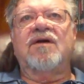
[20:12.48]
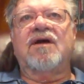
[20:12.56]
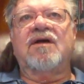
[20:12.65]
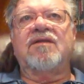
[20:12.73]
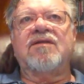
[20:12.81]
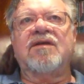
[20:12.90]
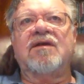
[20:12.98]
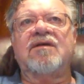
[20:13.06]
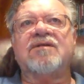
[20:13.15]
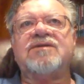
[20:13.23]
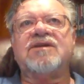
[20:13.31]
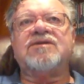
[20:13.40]
the
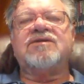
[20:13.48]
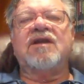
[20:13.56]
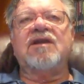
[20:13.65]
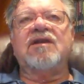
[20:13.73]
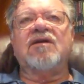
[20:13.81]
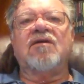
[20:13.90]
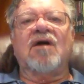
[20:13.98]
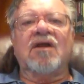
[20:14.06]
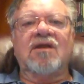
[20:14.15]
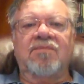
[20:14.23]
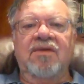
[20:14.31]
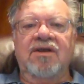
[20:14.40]
16-year
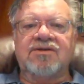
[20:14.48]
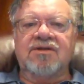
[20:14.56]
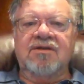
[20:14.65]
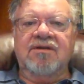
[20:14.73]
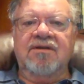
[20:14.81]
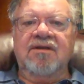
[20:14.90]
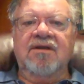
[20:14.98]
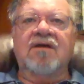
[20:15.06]
occupation